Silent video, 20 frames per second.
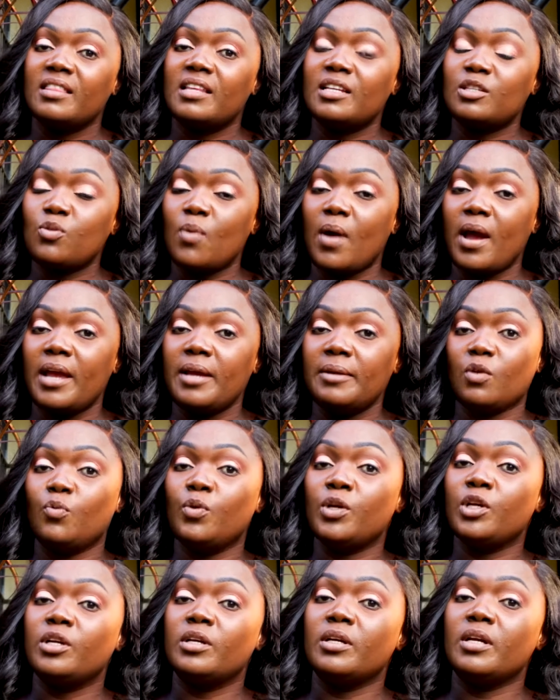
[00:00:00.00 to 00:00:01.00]
That's why
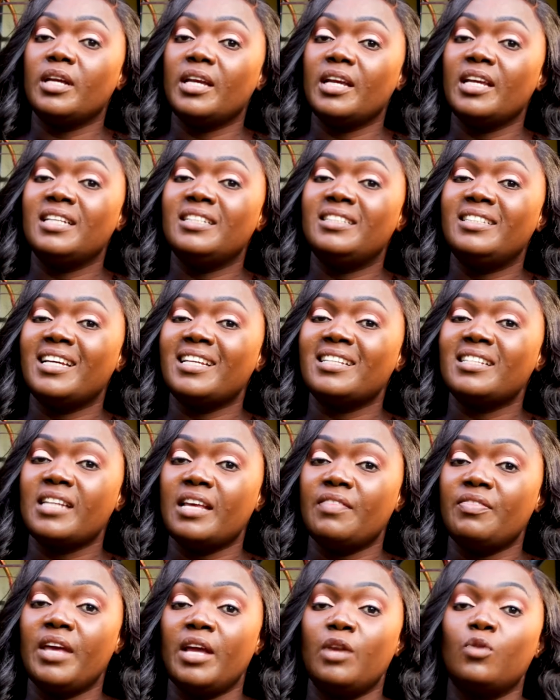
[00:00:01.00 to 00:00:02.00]

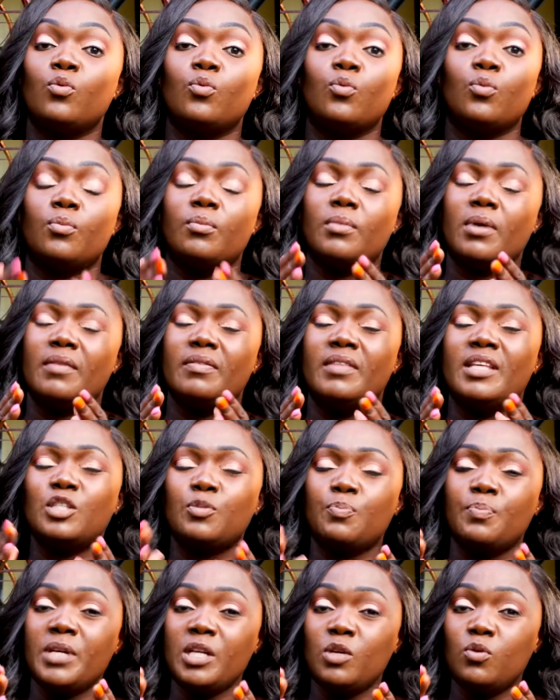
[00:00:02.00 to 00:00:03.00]
and then the
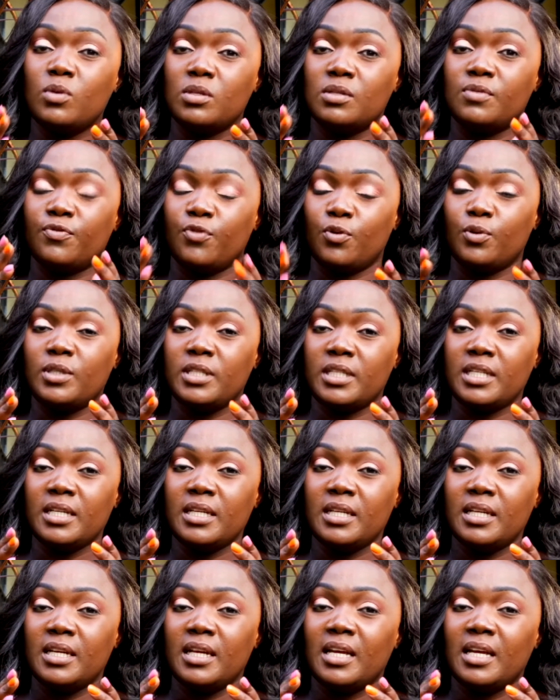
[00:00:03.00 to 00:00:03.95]
speed was 40.